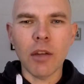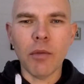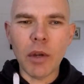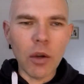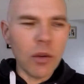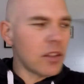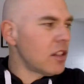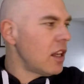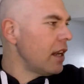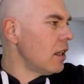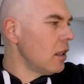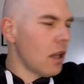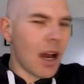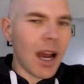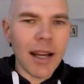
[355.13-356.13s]
We all seek
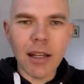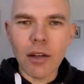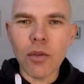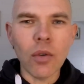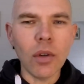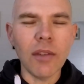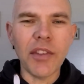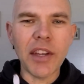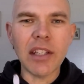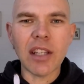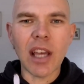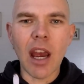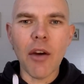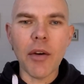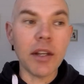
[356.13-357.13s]
light in all of these
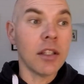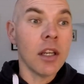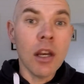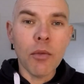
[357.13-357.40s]
areas.